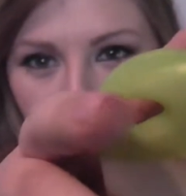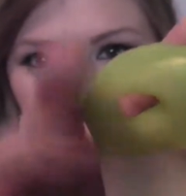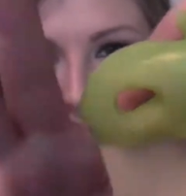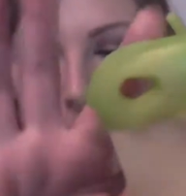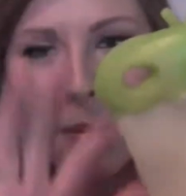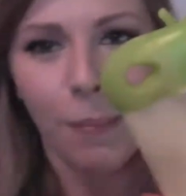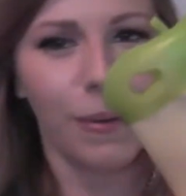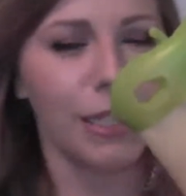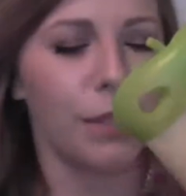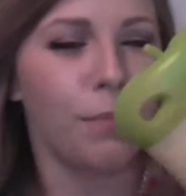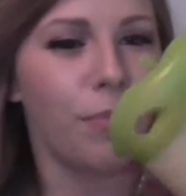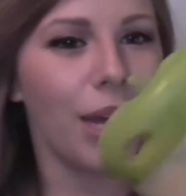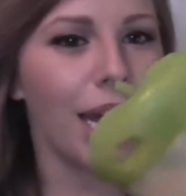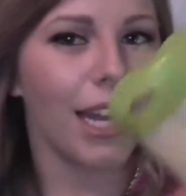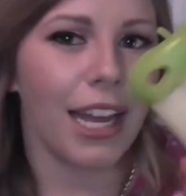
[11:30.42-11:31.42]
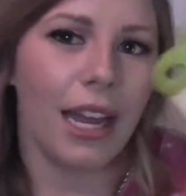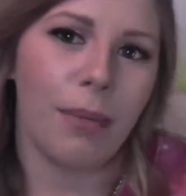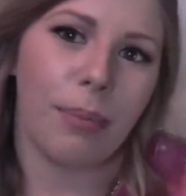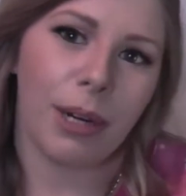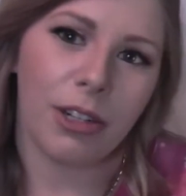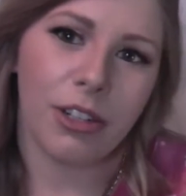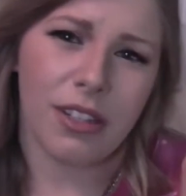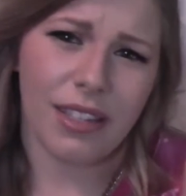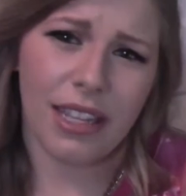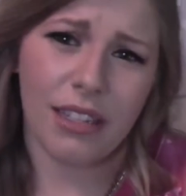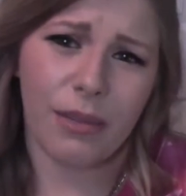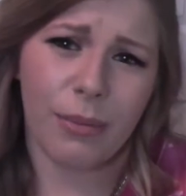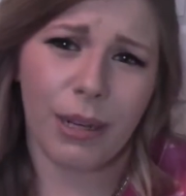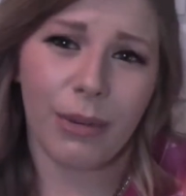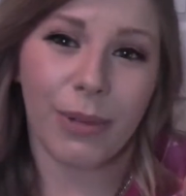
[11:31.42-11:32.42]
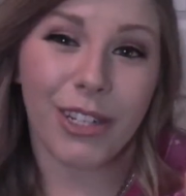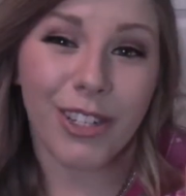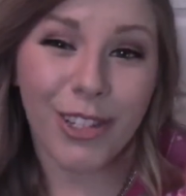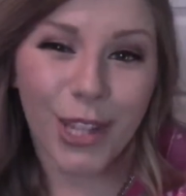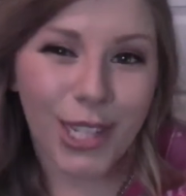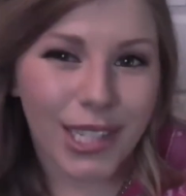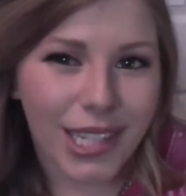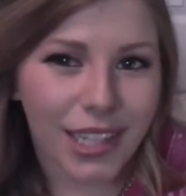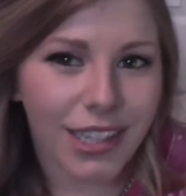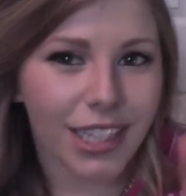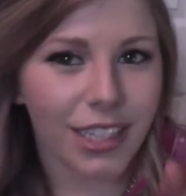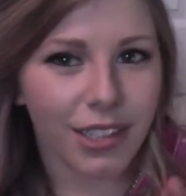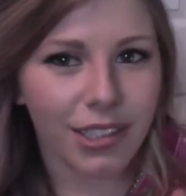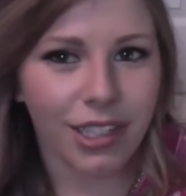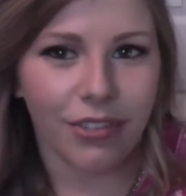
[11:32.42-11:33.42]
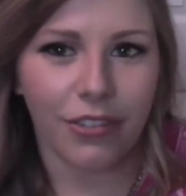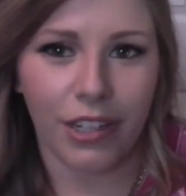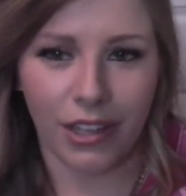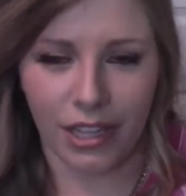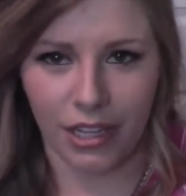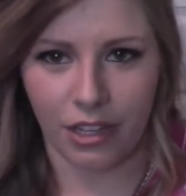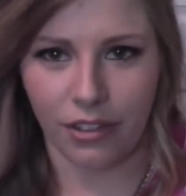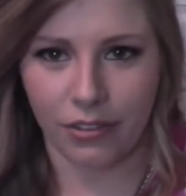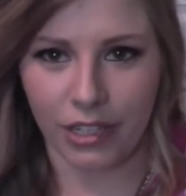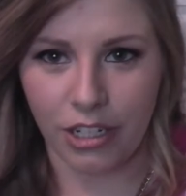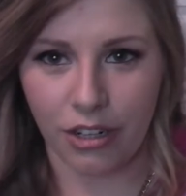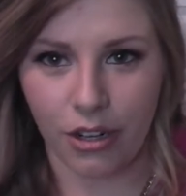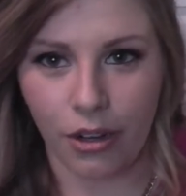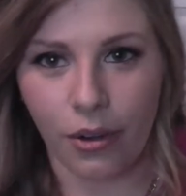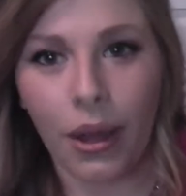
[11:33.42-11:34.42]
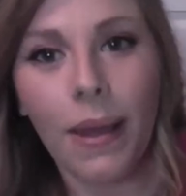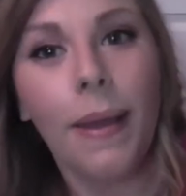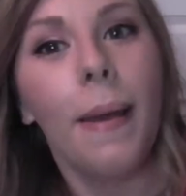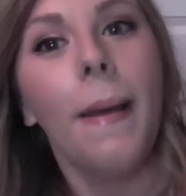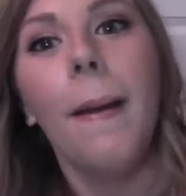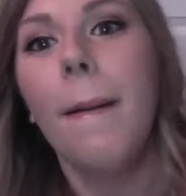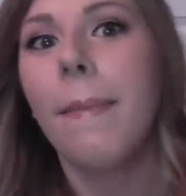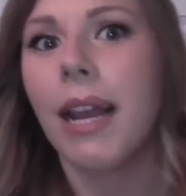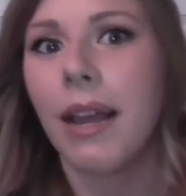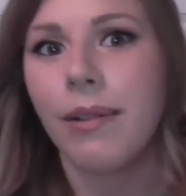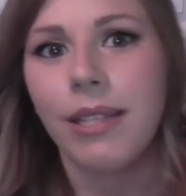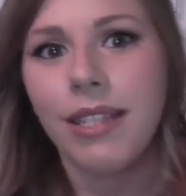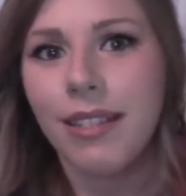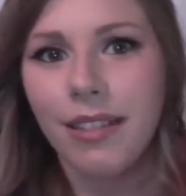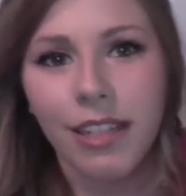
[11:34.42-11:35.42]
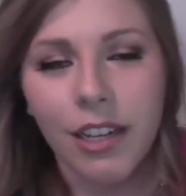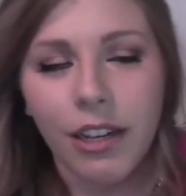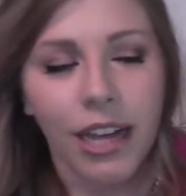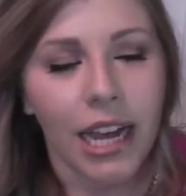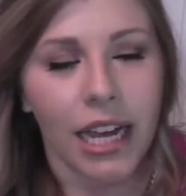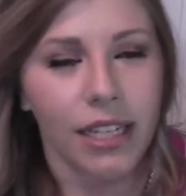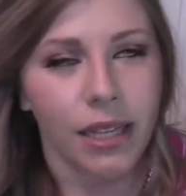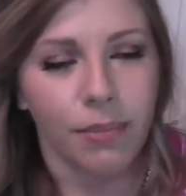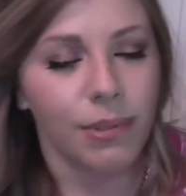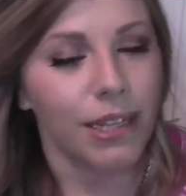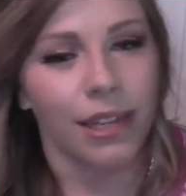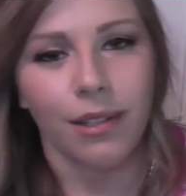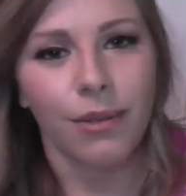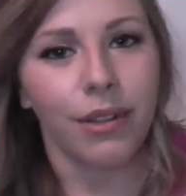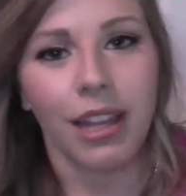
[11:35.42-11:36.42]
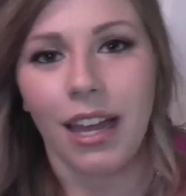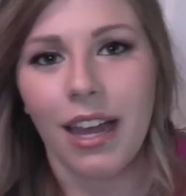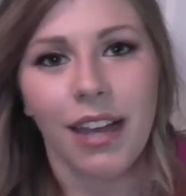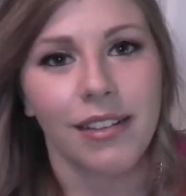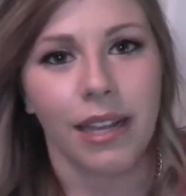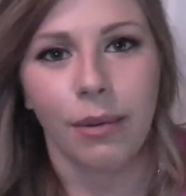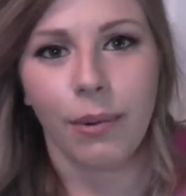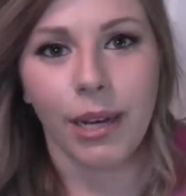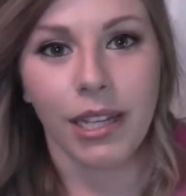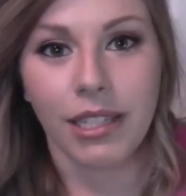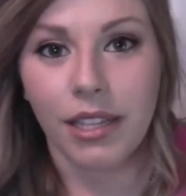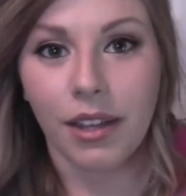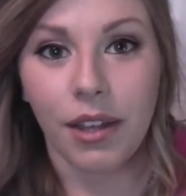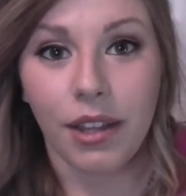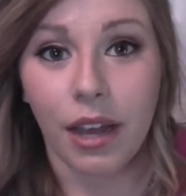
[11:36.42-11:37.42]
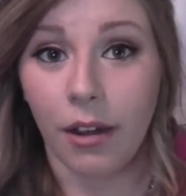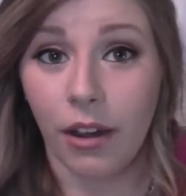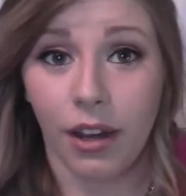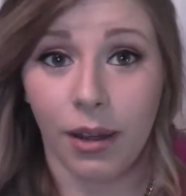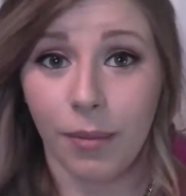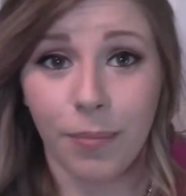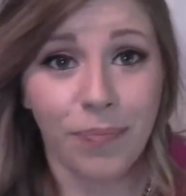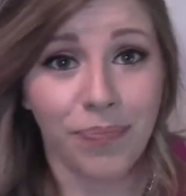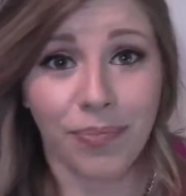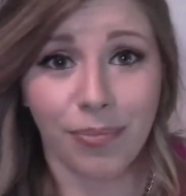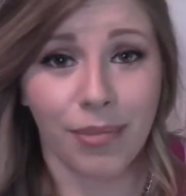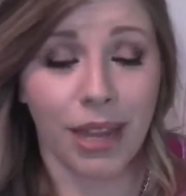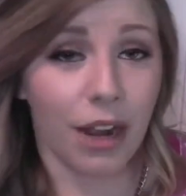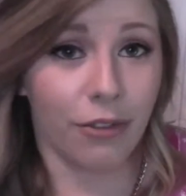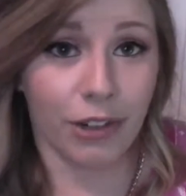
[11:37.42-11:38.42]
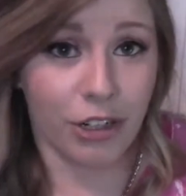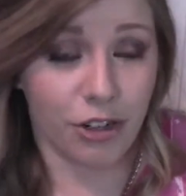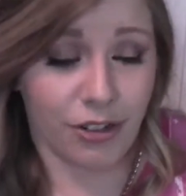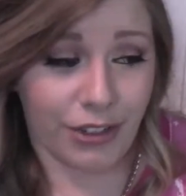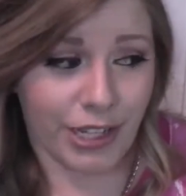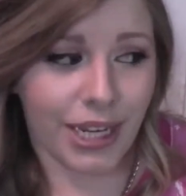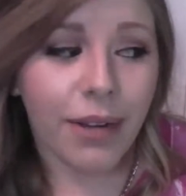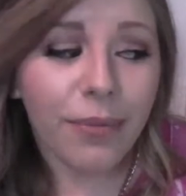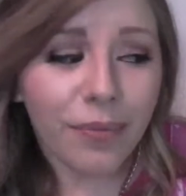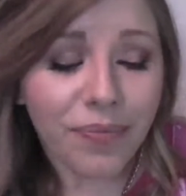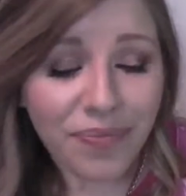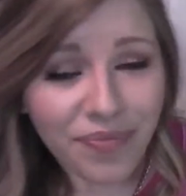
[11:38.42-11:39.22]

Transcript: a couple months back I purchased this one, which looks a little different than the original, but I was still as obsessed with it as I was originally.